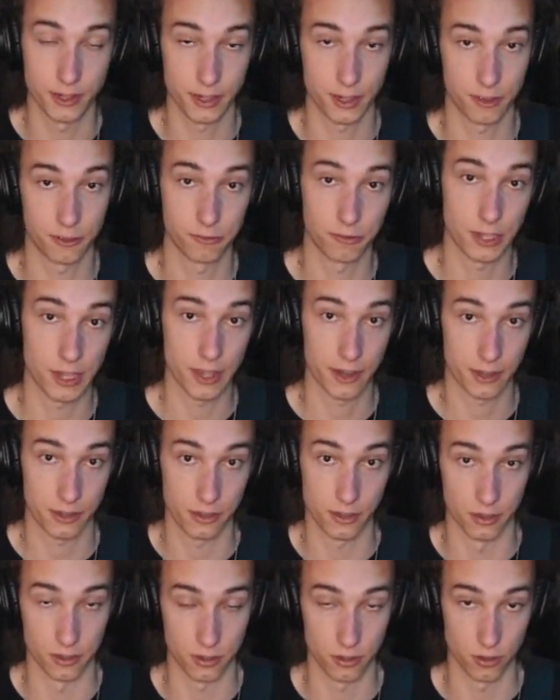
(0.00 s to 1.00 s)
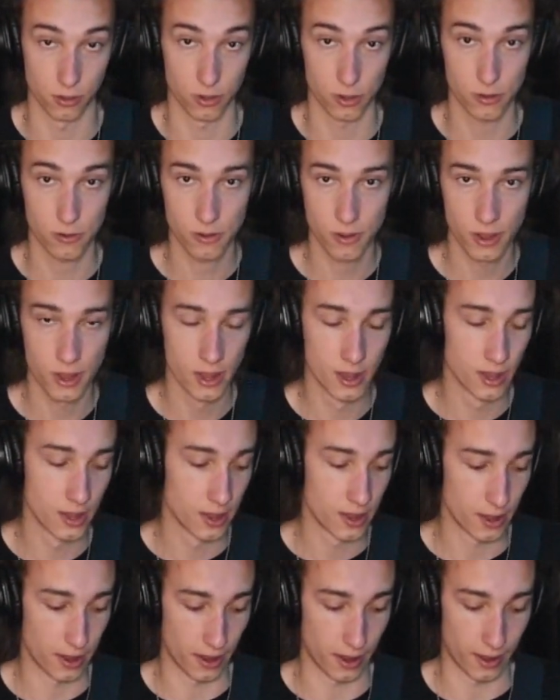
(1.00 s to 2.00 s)
until we get to the solo.
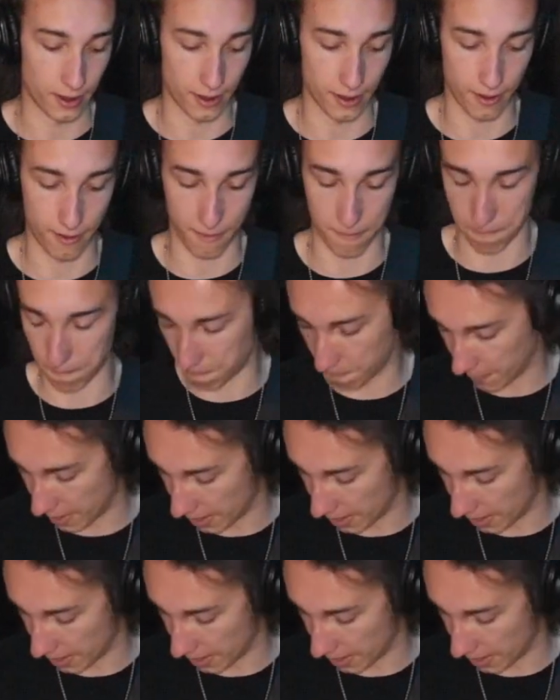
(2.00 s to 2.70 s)
And